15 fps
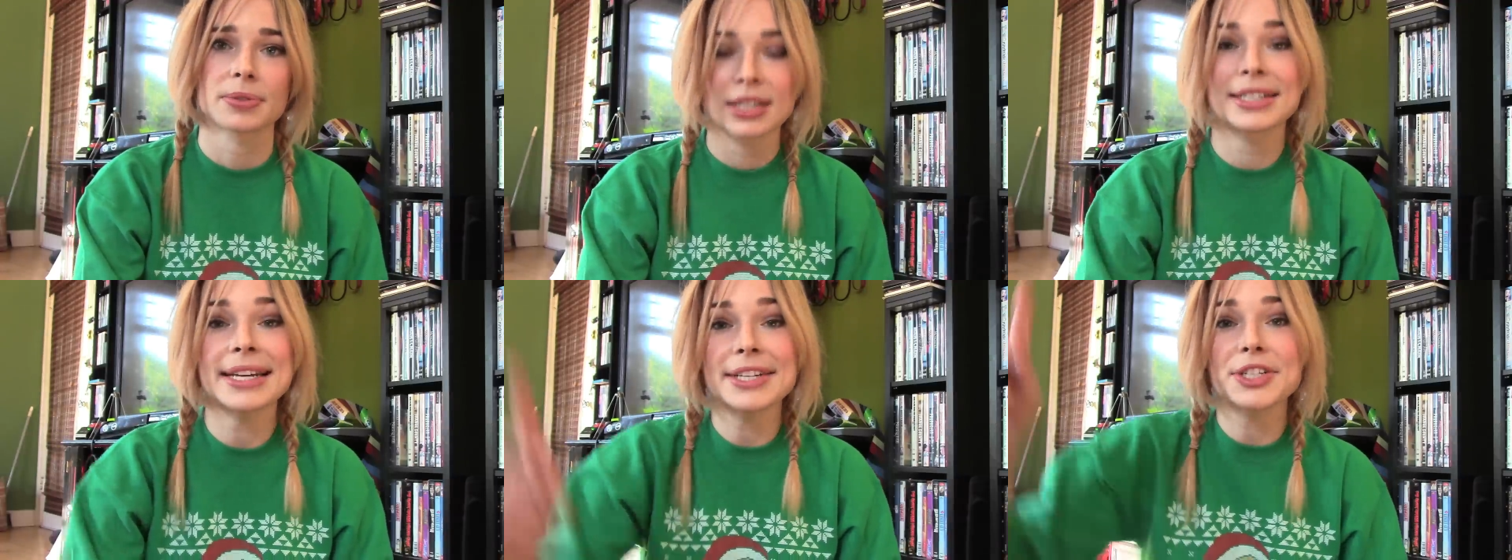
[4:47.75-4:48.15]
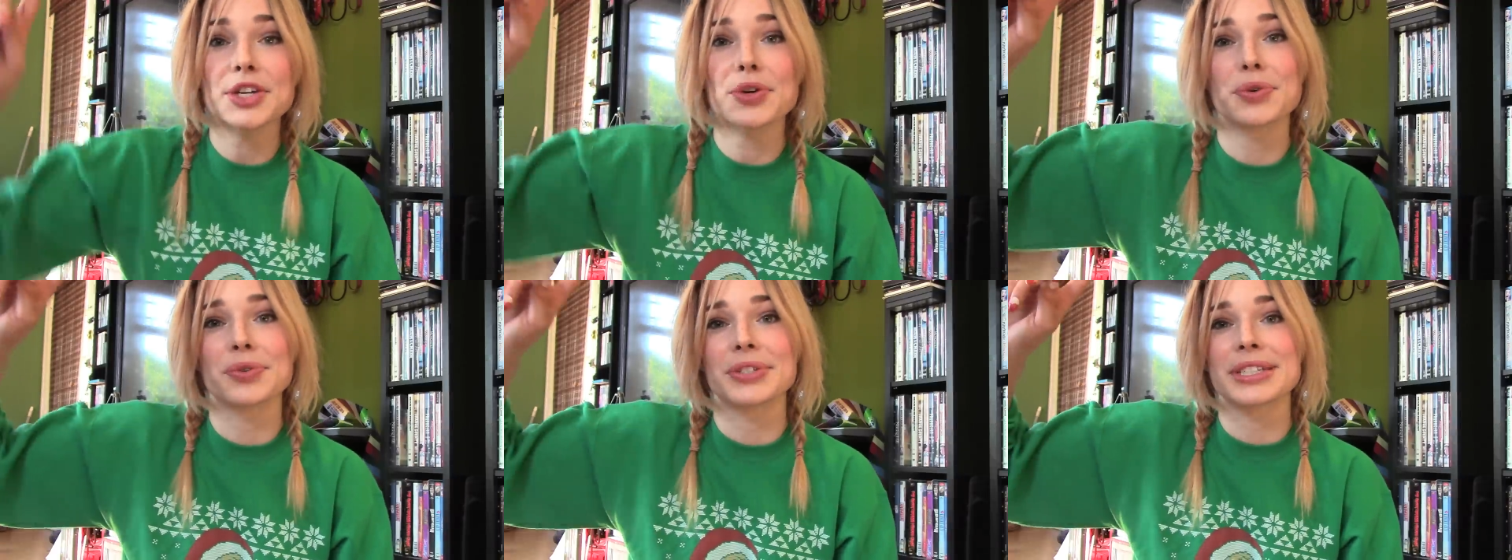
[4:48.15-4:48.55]

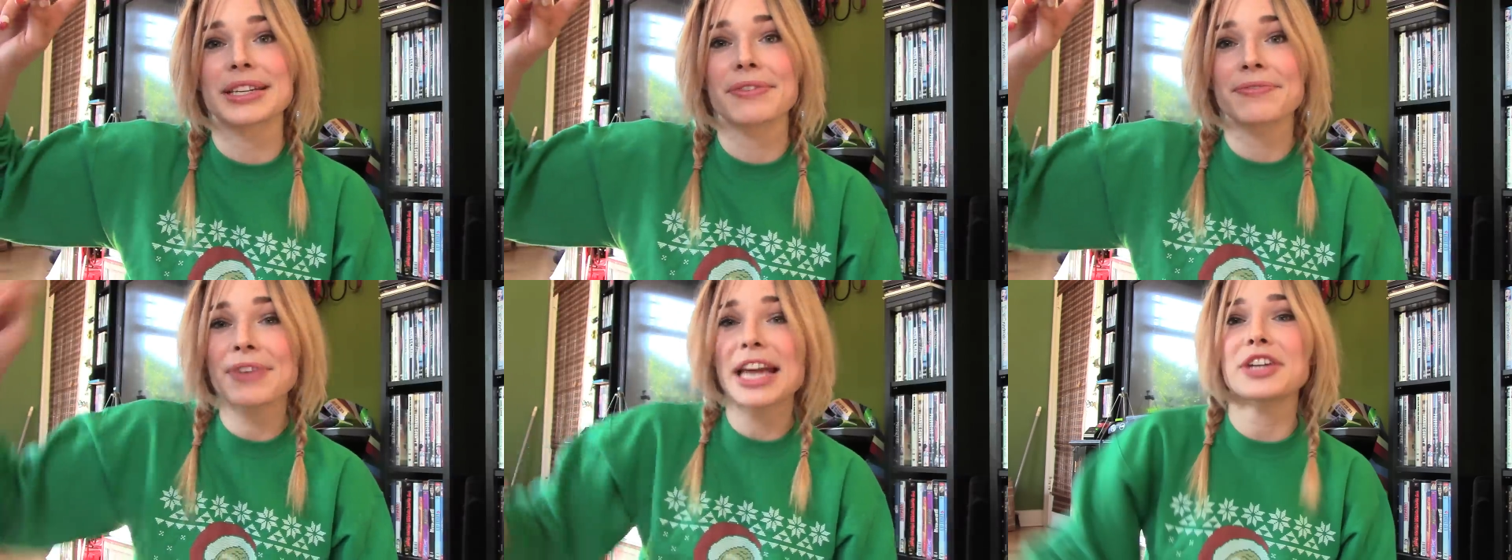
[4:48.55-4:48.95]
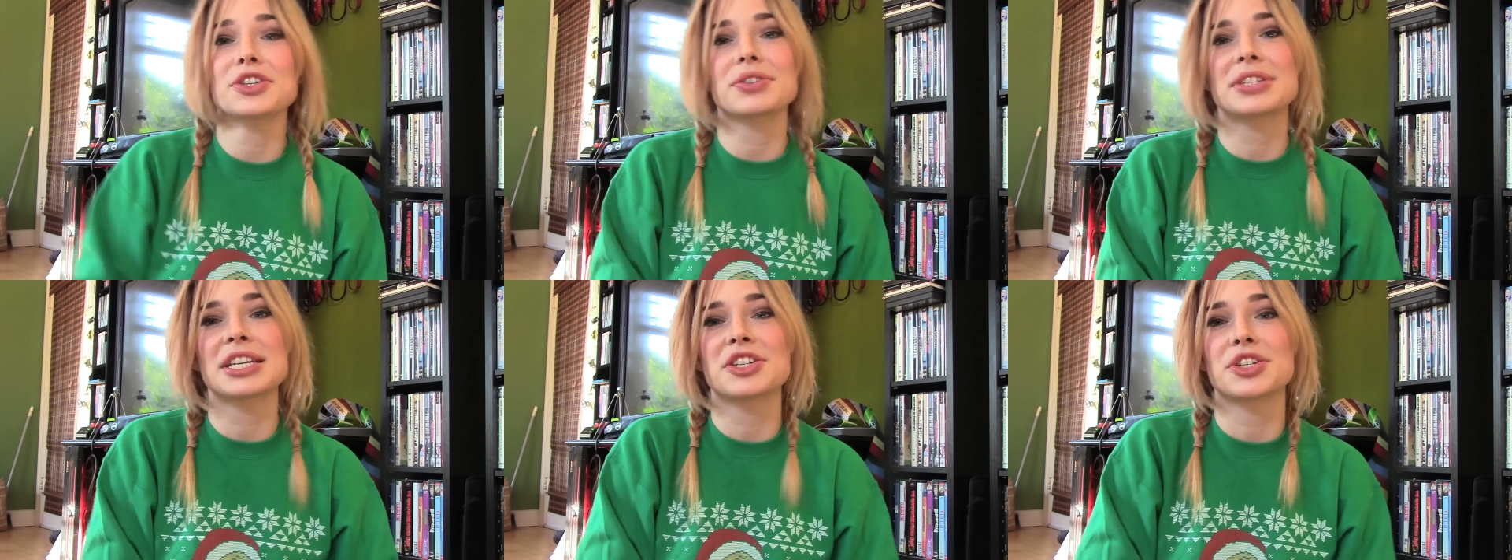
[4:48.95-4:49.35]
Tissues! Facial
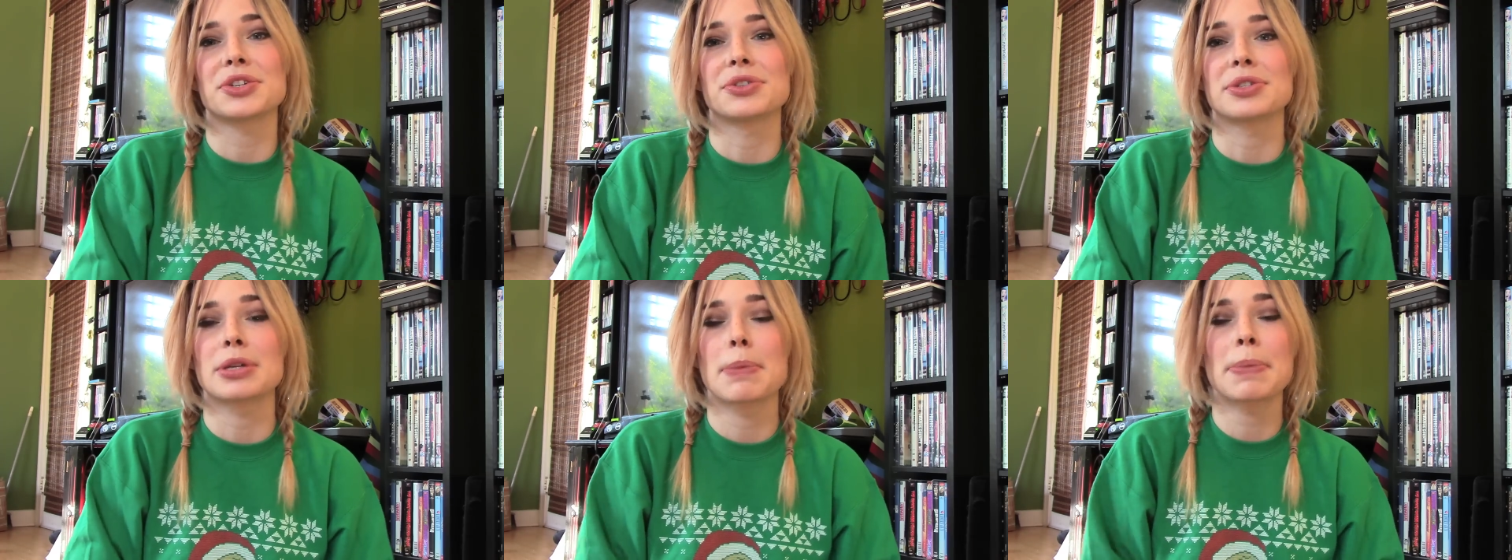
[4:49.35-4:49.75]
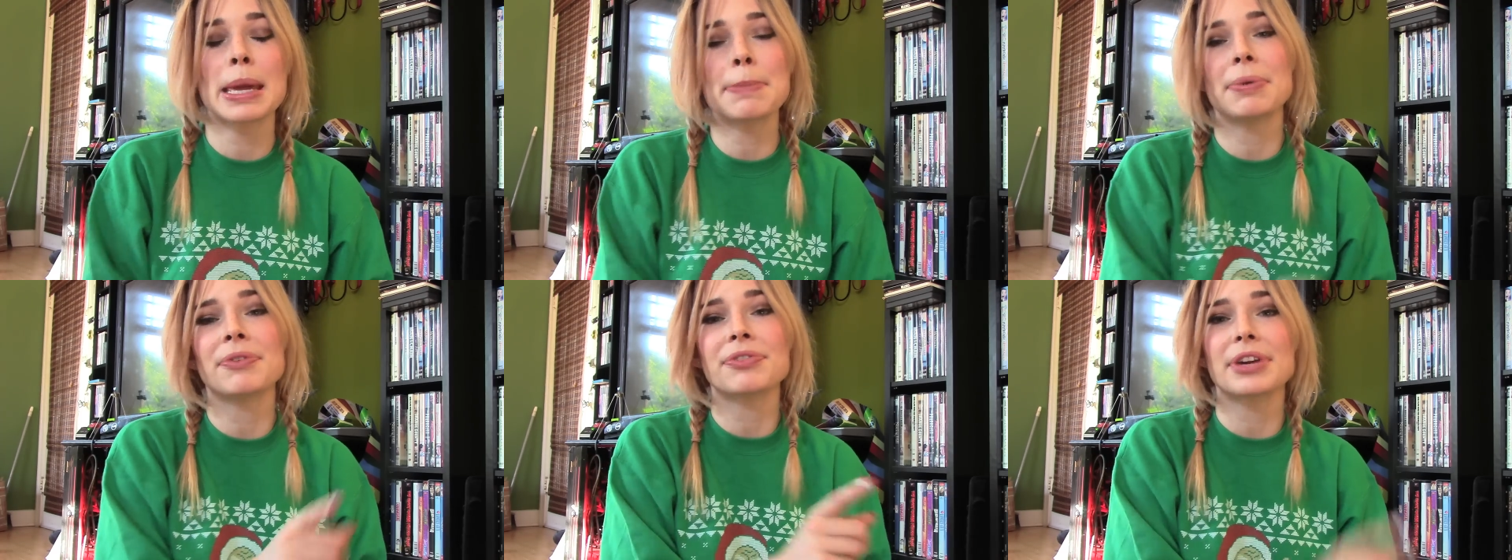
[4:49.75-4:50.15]
tissues!
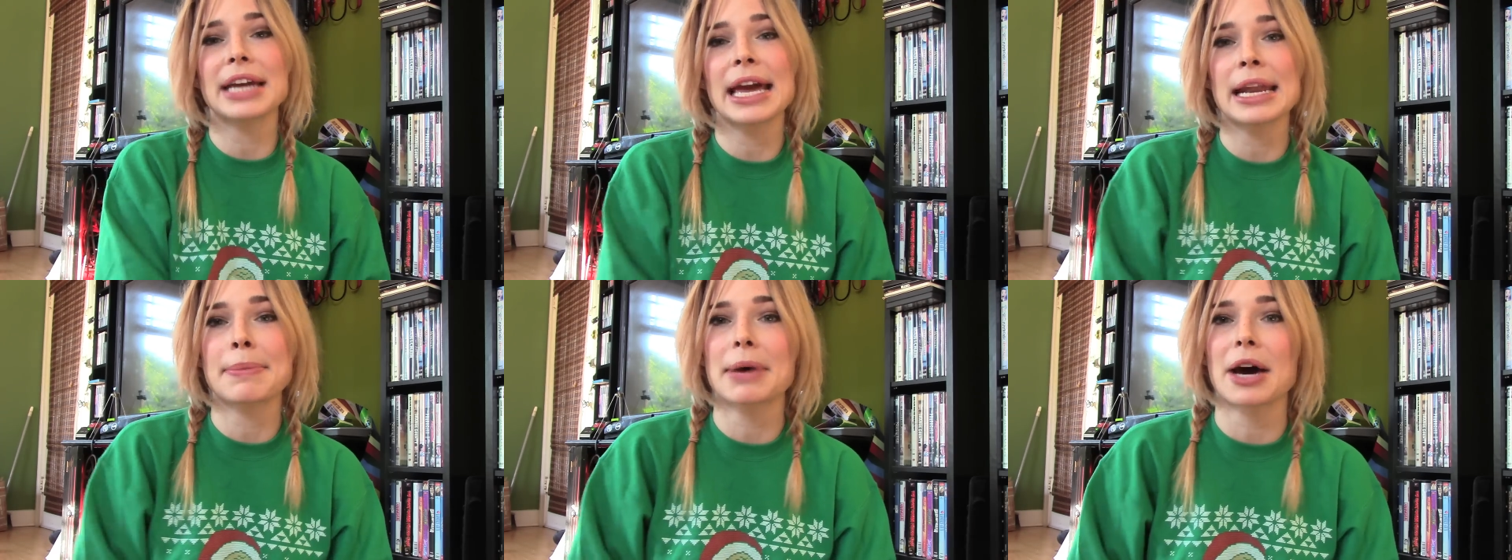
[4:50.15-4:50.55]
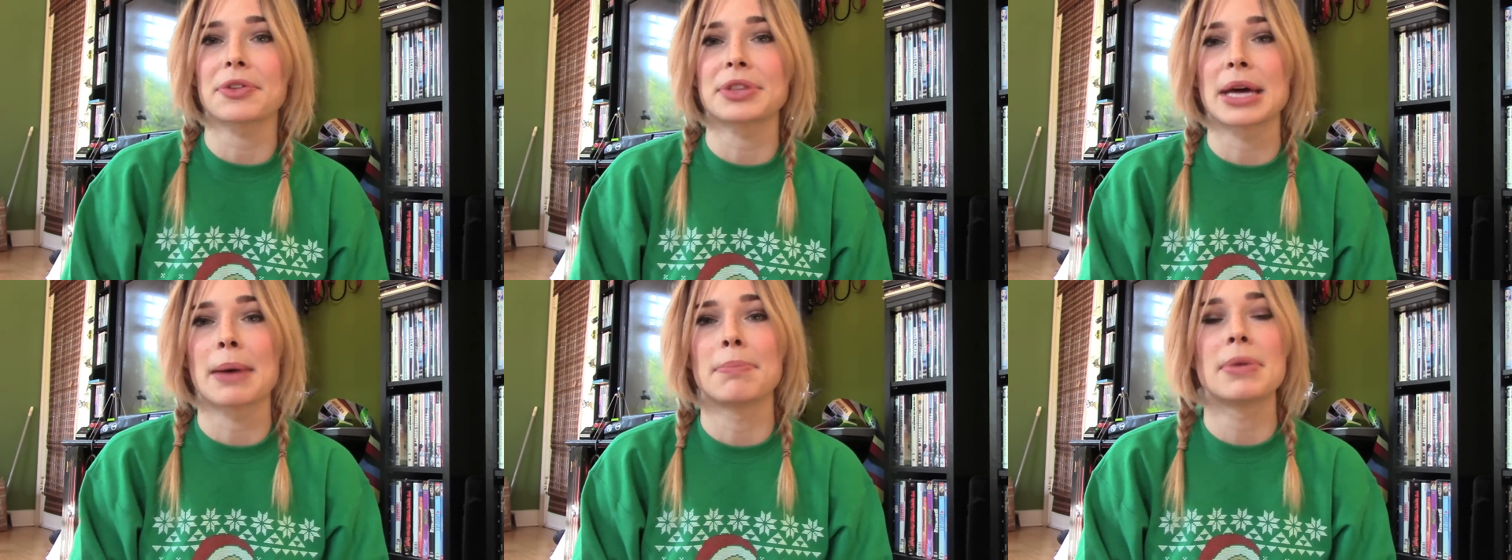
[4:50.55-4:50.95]
People forget about
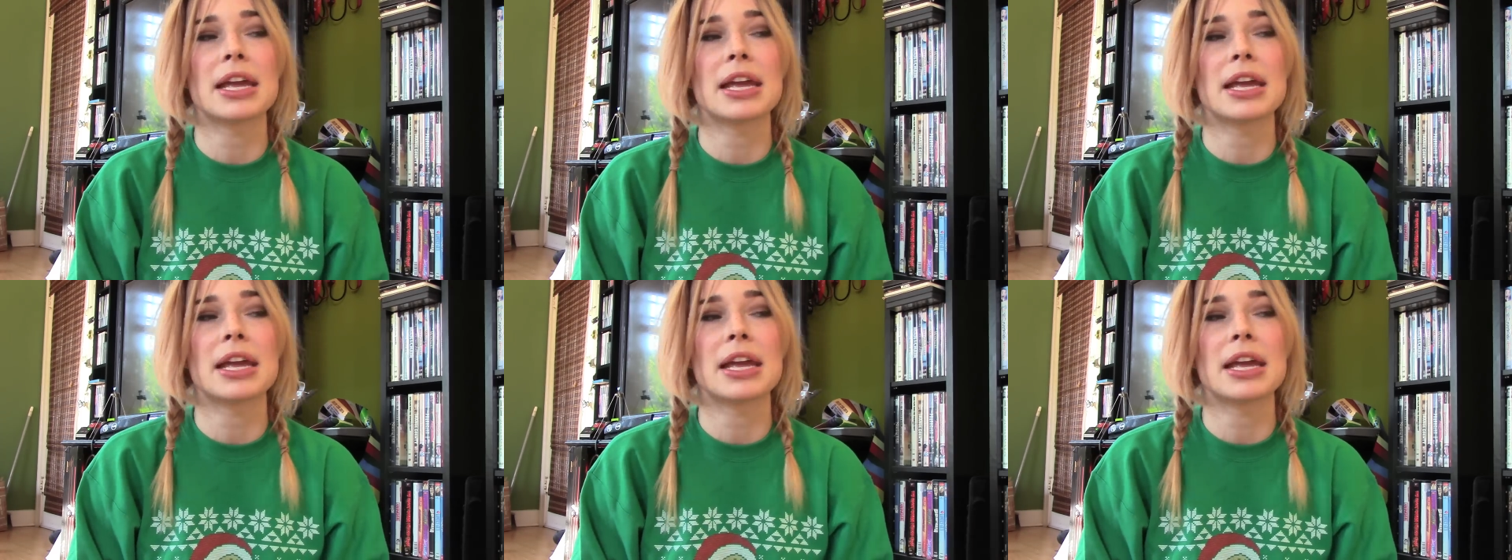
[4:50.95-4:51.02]
them.